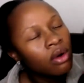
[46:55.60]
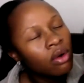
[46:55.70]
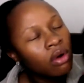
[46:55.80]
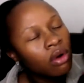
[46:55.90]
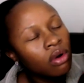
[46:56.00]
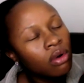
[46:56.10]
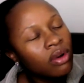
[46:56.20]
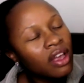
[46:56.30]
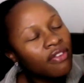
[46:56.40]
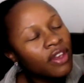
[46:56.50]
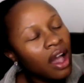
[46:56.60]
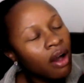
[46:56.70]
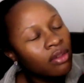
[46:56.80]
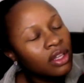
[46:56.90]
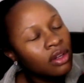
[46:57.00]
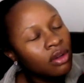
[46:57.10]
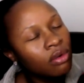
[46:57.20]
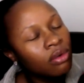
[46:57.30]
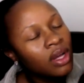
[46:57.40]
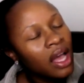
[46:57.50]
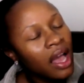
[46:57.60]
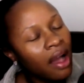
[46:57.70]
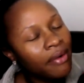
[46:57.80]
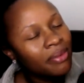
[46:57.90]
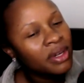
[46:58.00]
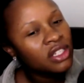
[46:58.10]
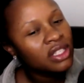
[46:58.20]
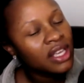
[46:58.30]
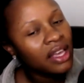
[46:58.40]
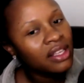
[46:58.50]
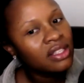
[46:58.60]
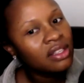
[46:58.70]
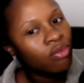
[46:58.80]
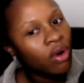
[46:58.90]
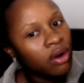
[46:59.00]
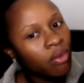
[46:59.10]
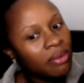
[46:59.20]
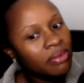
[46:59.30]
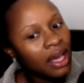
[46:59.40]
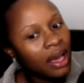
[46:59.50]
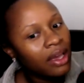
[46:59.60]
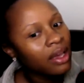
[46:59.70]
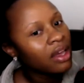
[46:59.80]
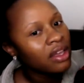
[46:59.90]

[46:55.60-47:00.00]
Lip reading: Whoo! If y'all only knew how much it takes to run a website.